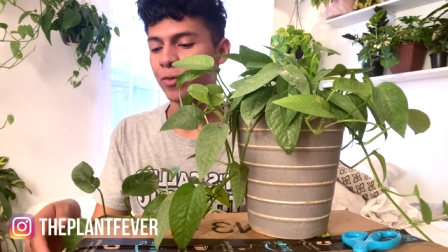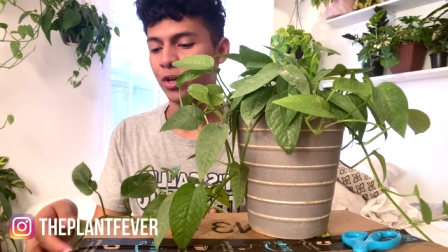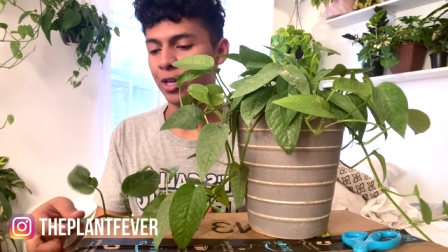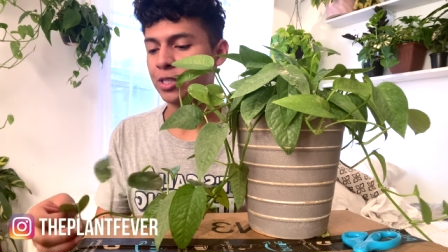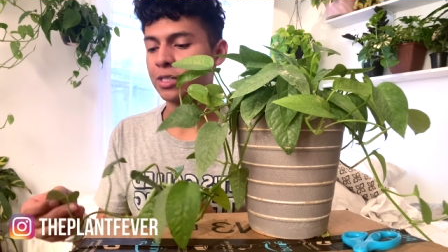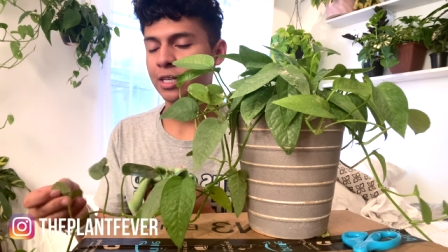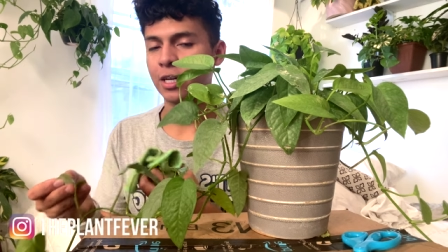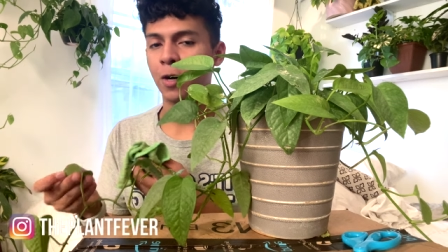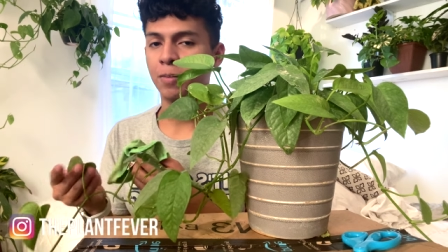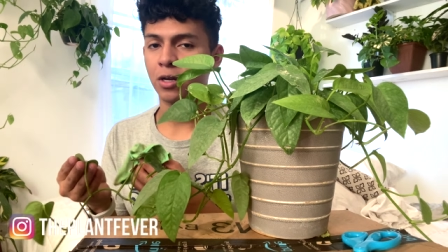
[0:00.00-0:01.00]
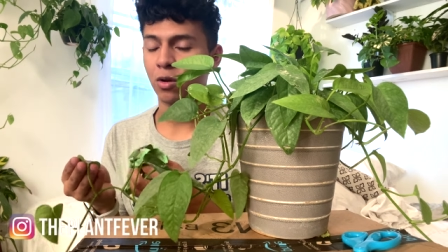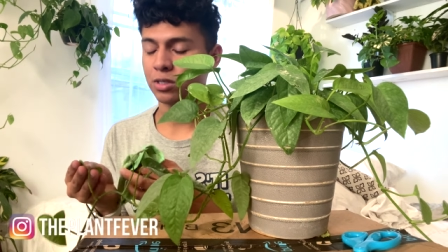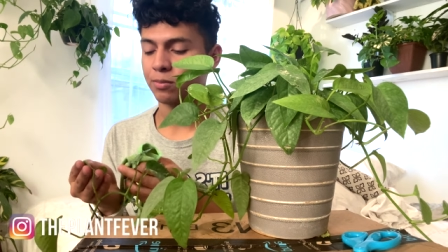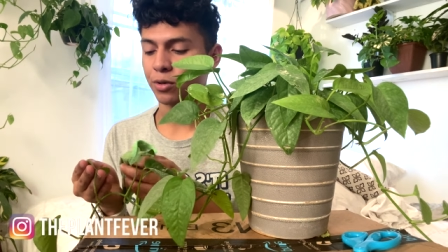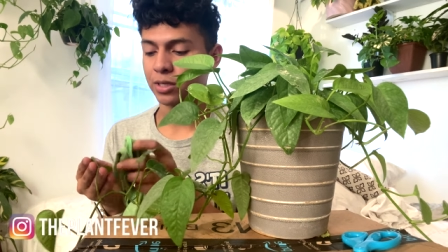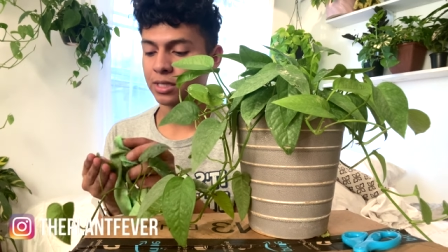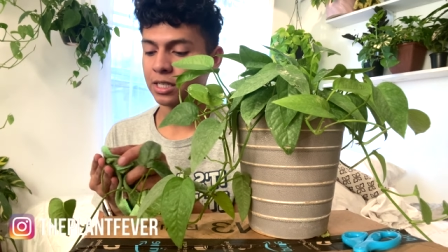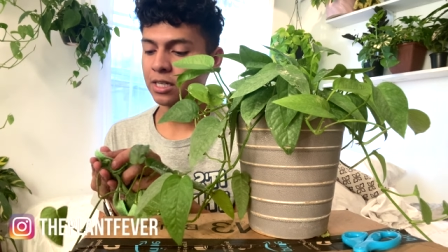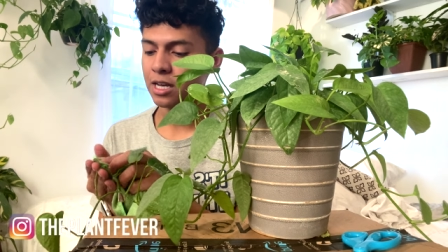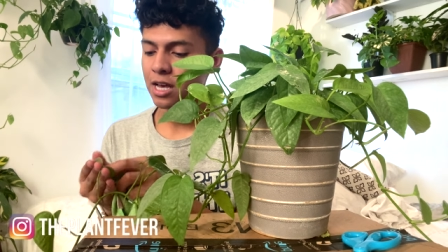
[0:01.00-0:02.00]
You need to see it up and close in
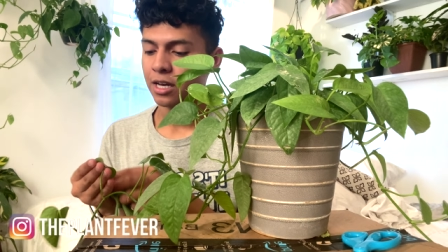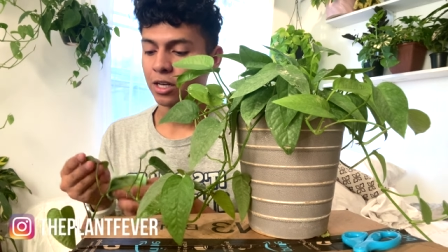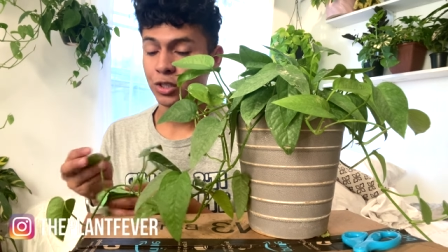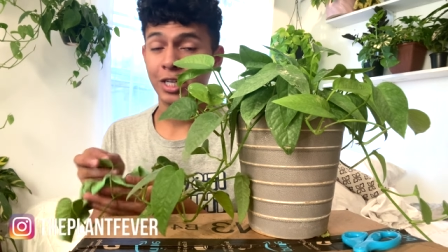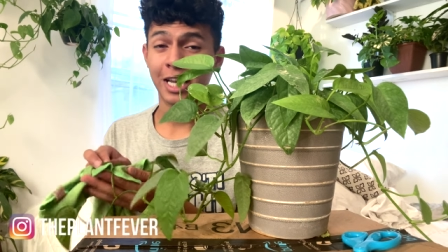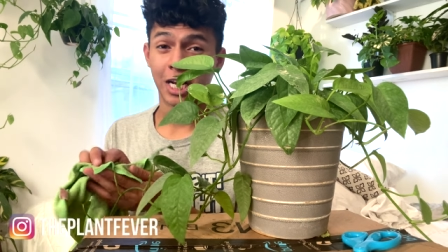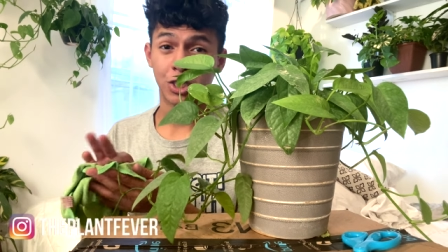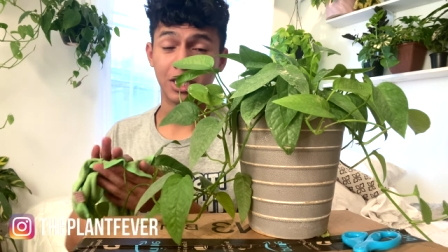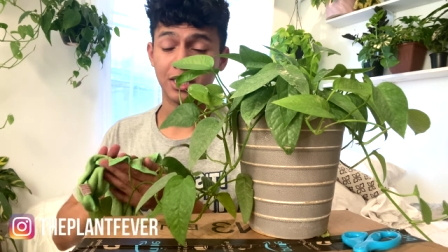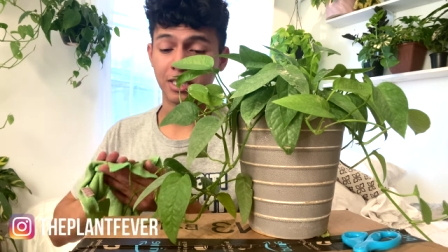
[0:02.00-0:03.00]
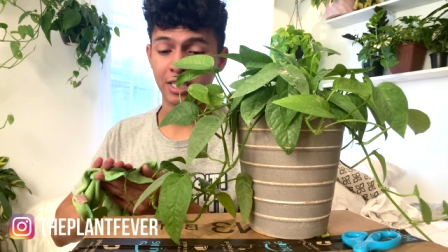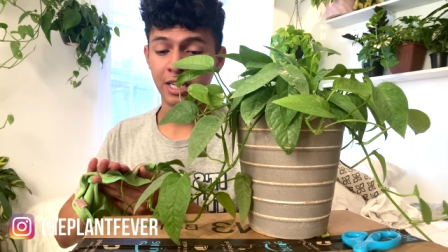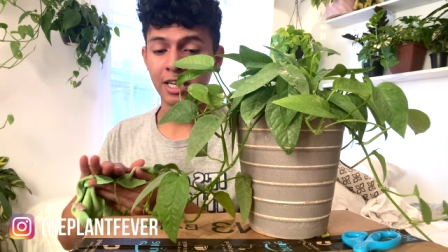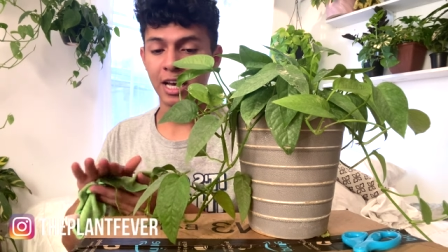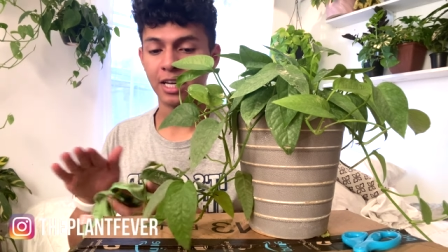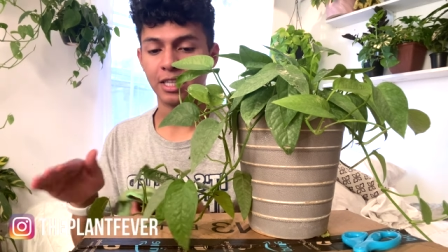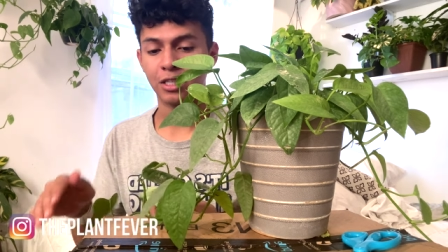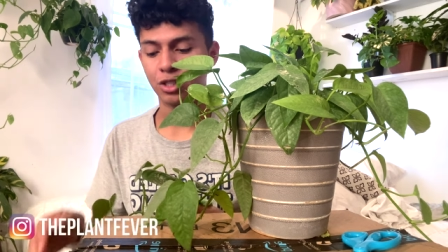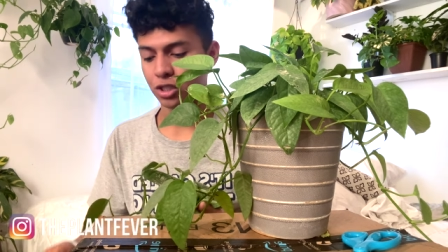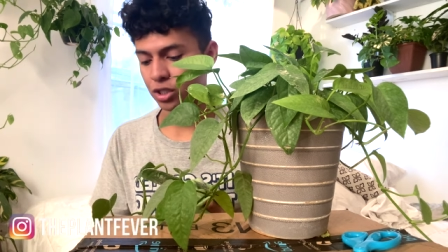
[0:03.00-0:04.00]
person because you can actually see it. And
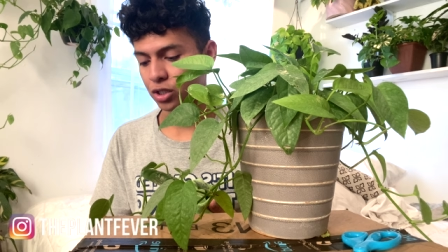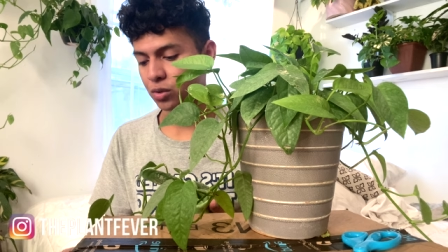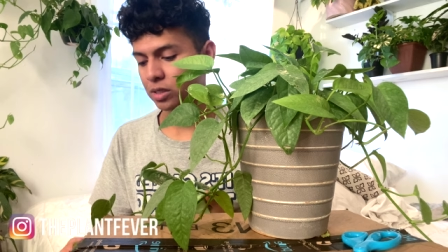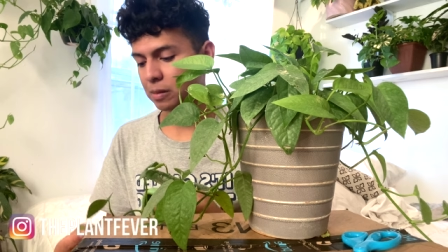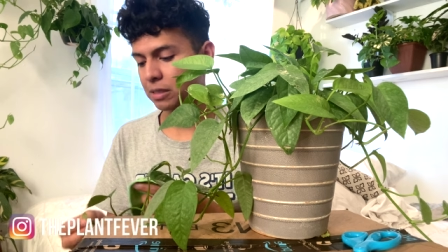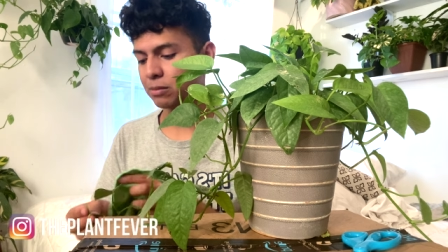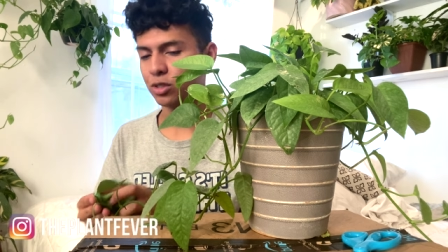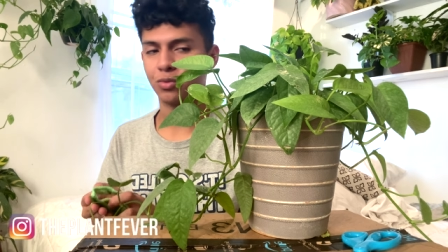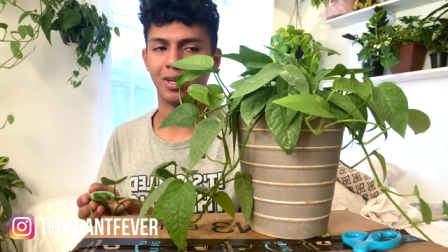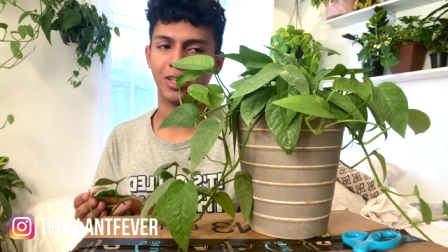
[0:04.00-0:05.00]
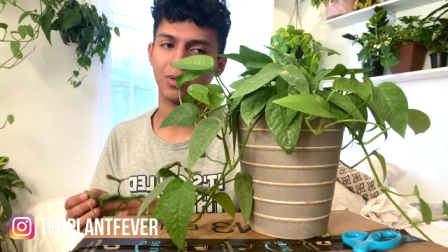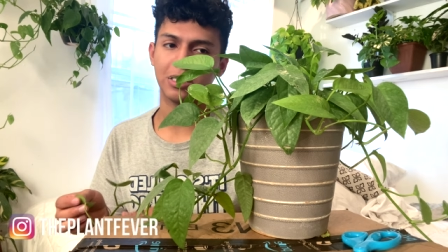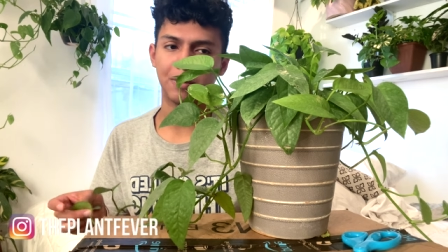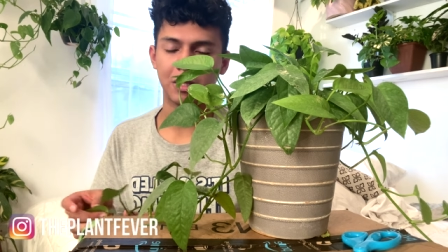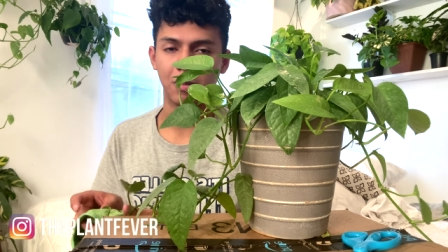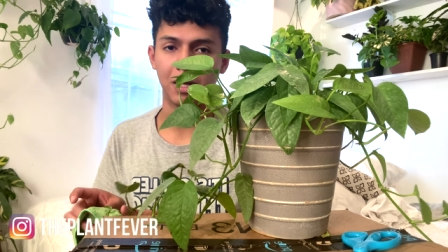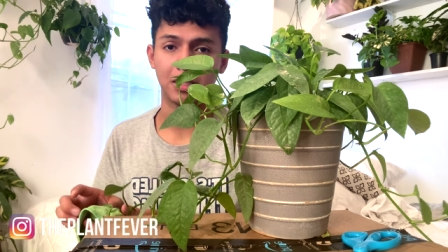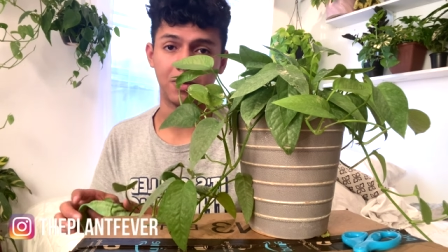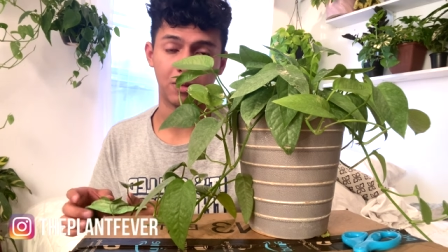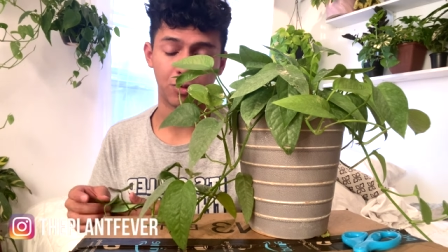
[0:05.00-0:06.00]
then two, sometimes you really don't see them in the
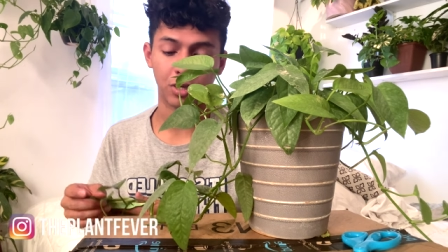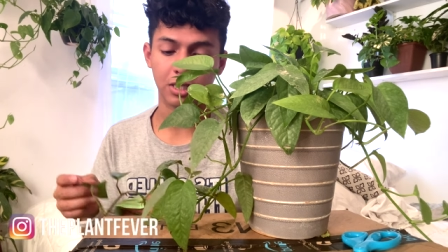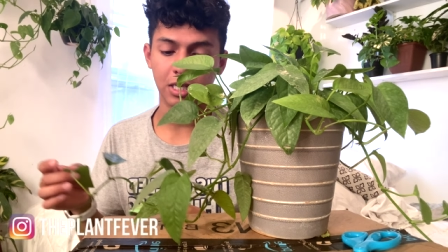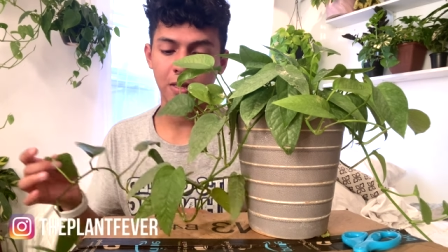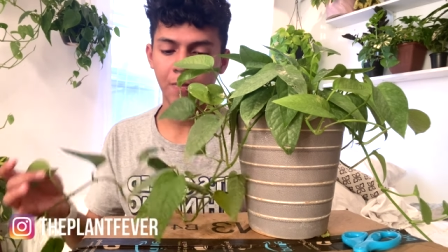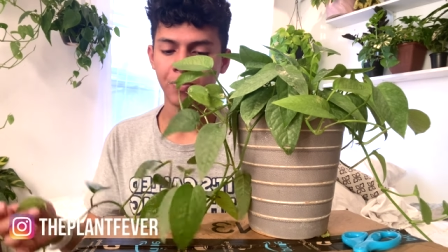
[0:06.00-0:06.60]
plants even in person.